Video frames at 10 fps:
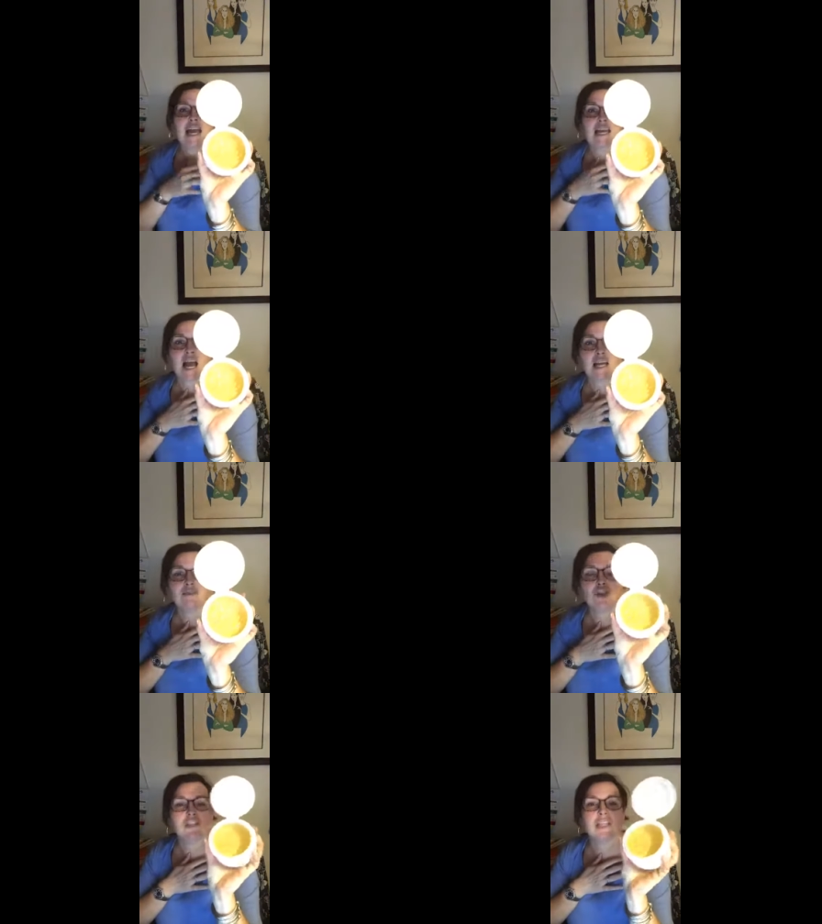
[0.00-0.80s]
It
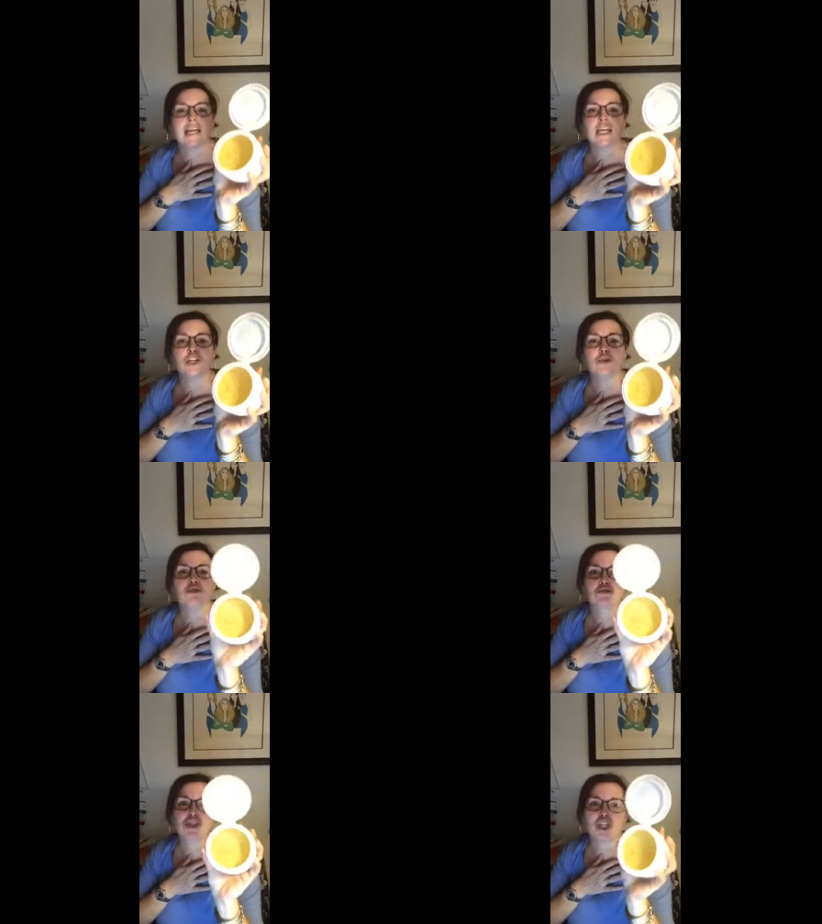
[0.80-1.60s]
kind of looks like a
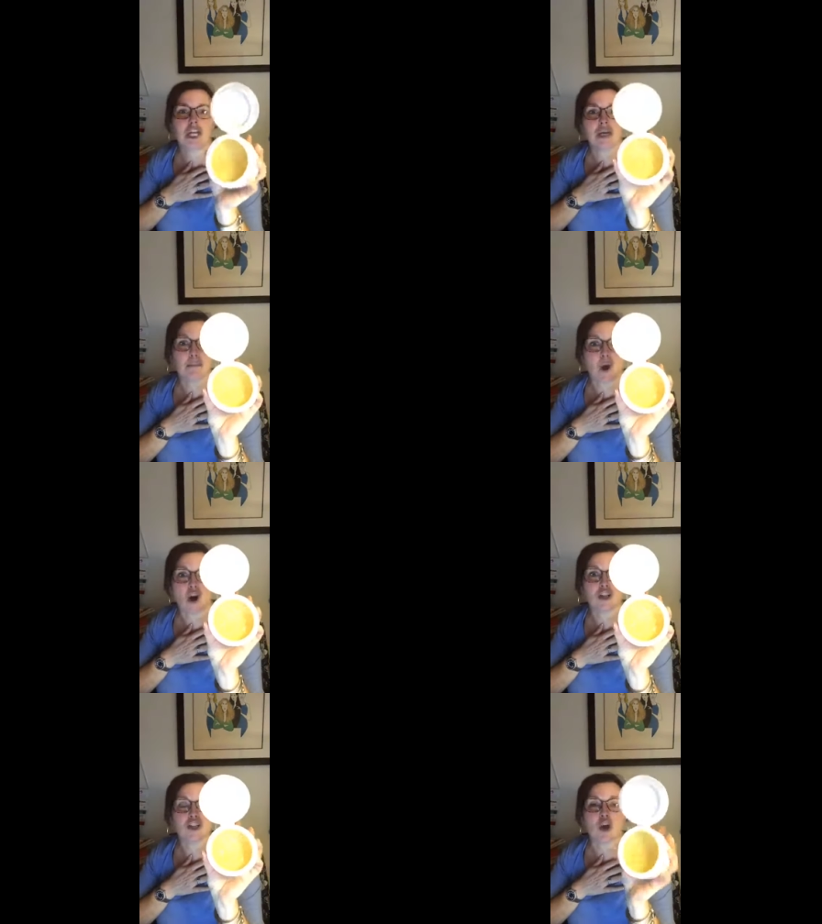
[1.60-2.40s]
Neutrogena
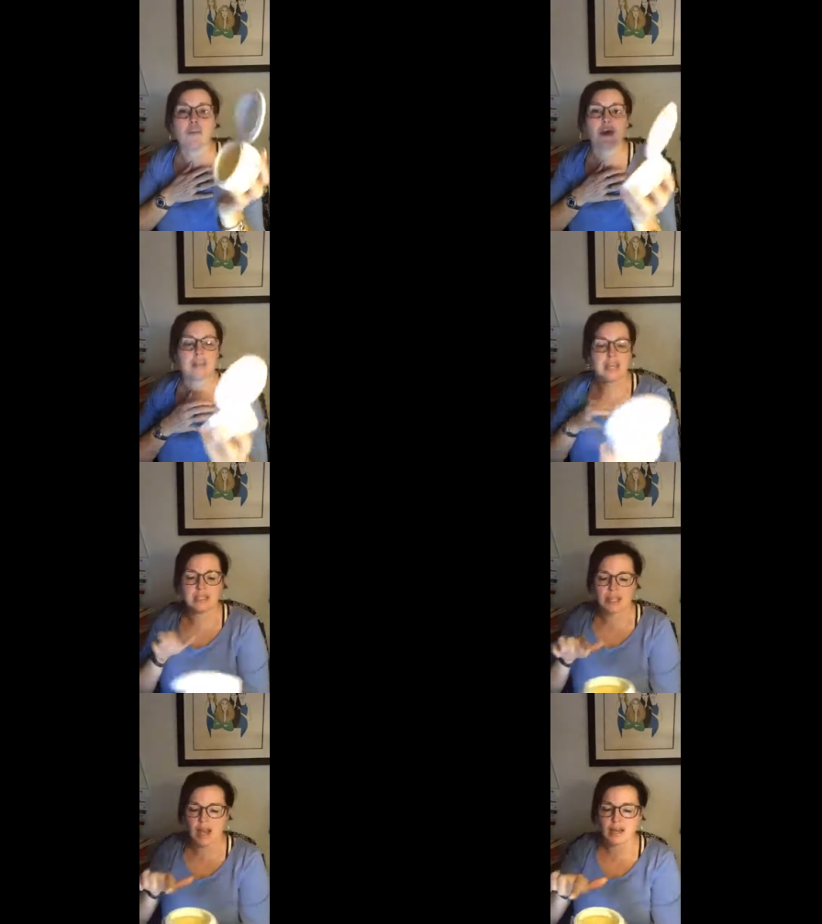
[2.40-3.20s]
bar soap on the
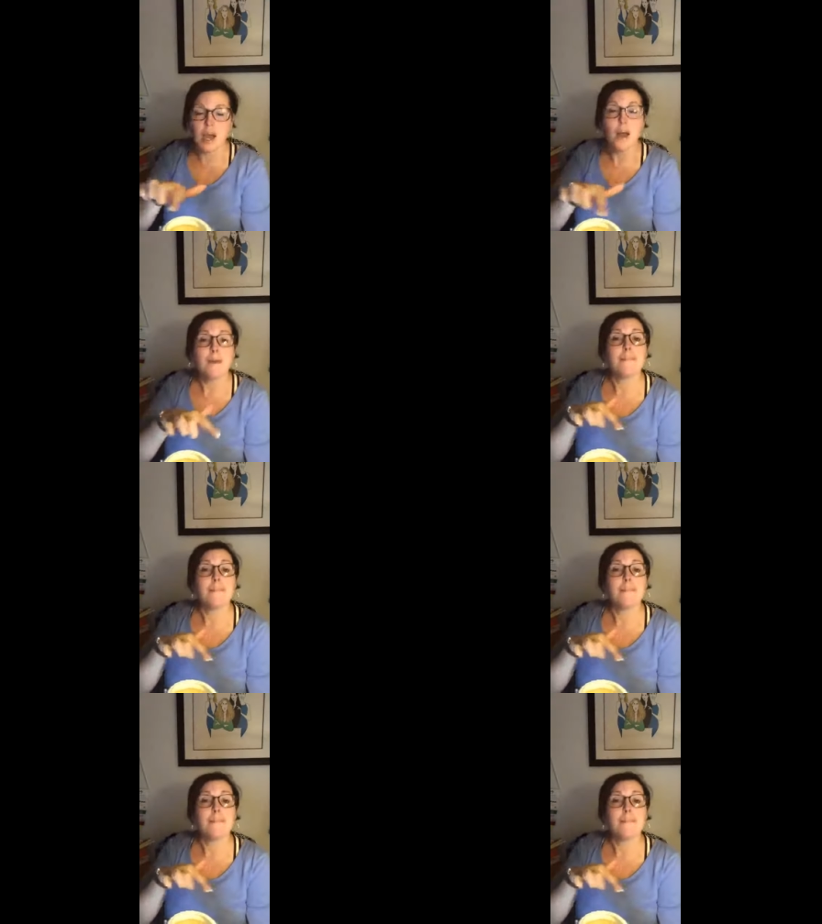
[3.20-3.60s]
inside,